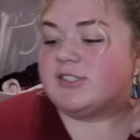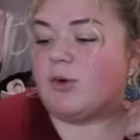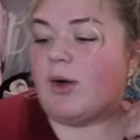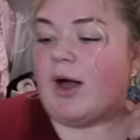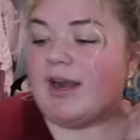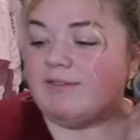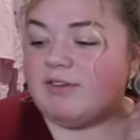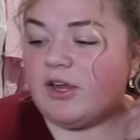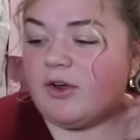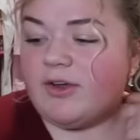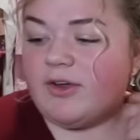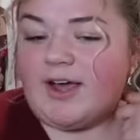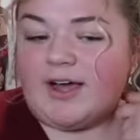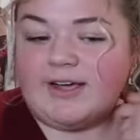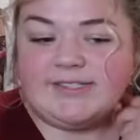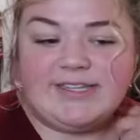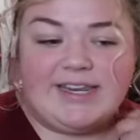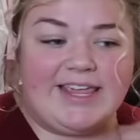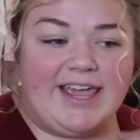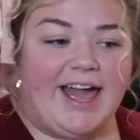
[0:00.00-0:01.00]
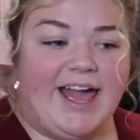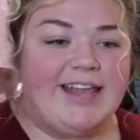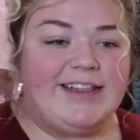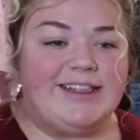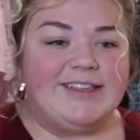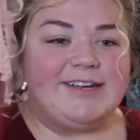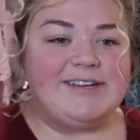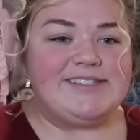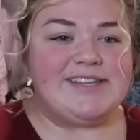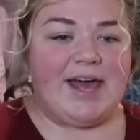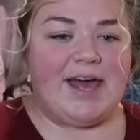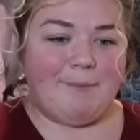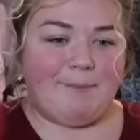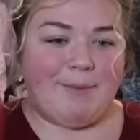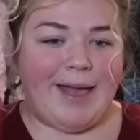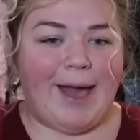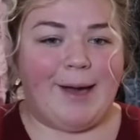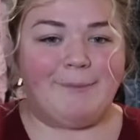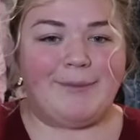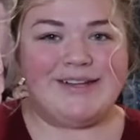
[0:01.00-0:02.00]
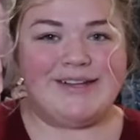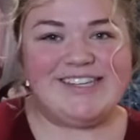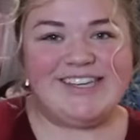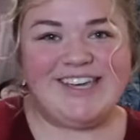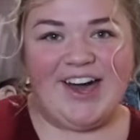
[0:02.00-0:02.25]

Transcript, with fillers: So out of curiosity, I looked up how much it